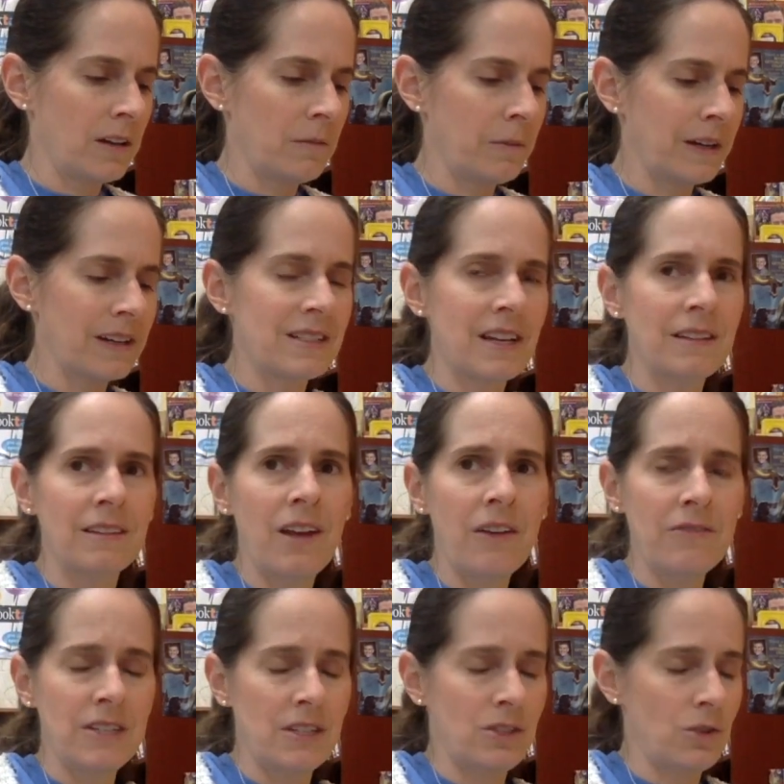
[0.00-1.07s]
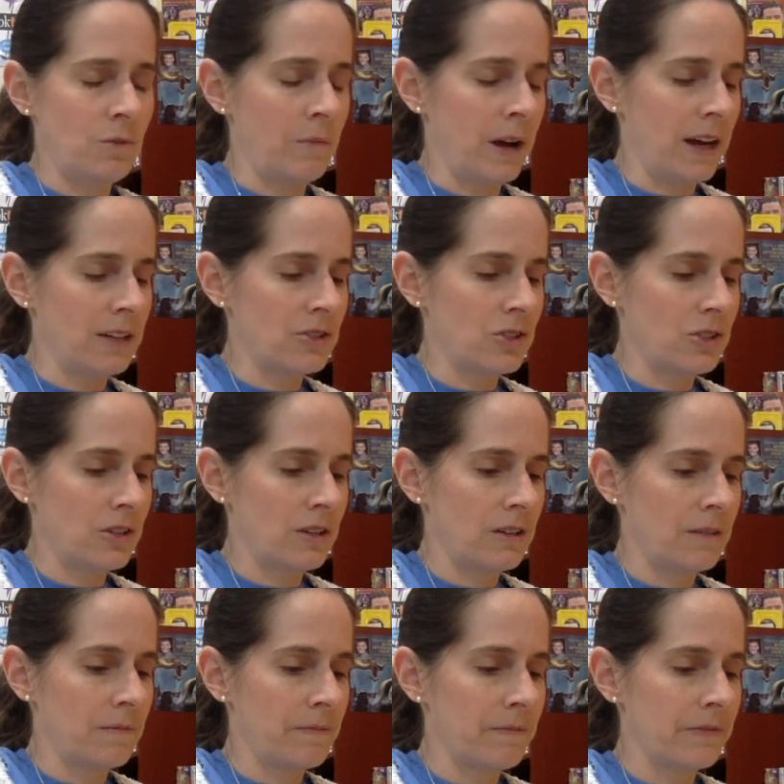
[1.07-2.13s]
because I loved it too much,
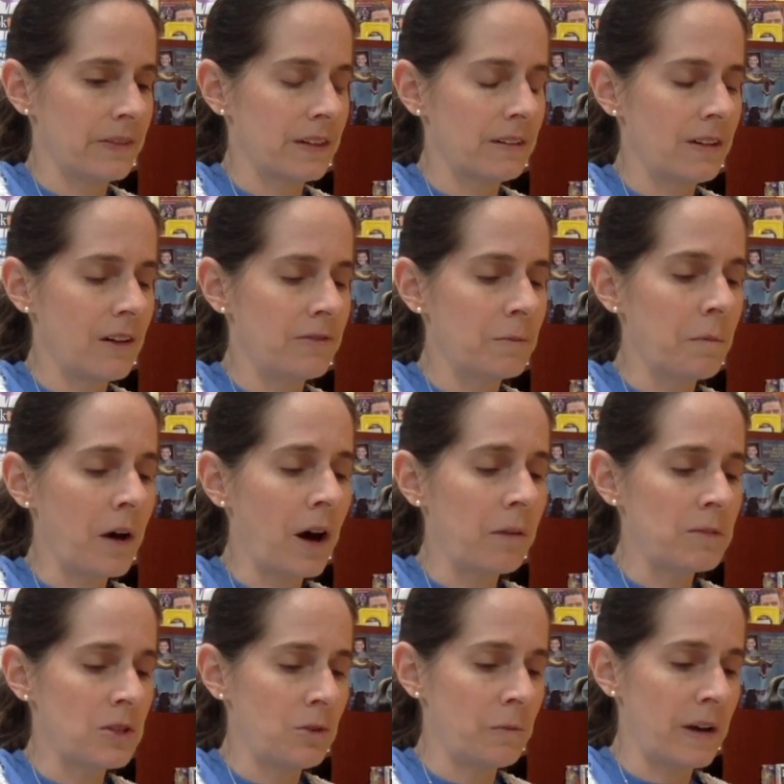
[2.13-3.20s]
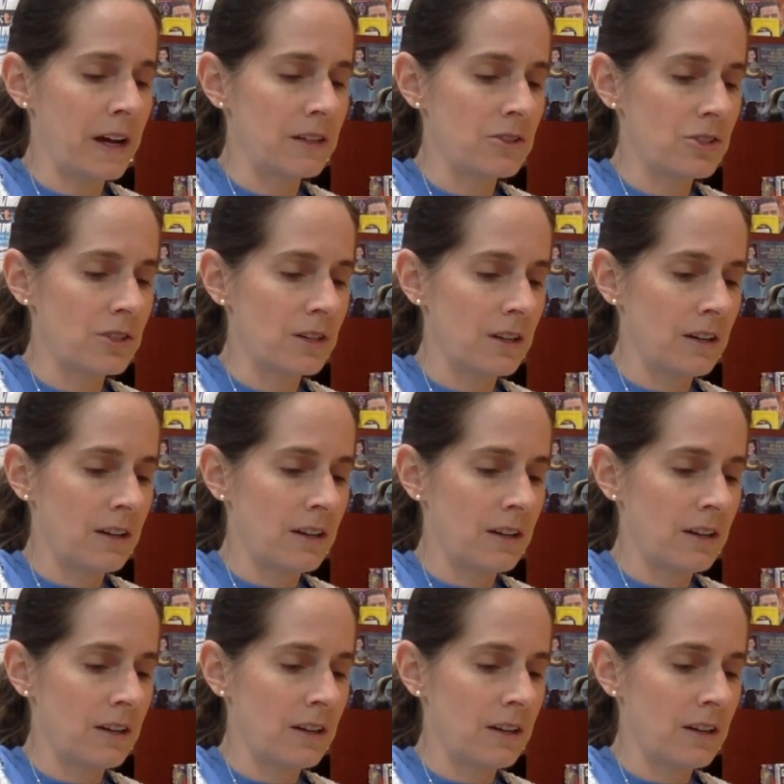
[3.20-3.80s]
loved Mom too much.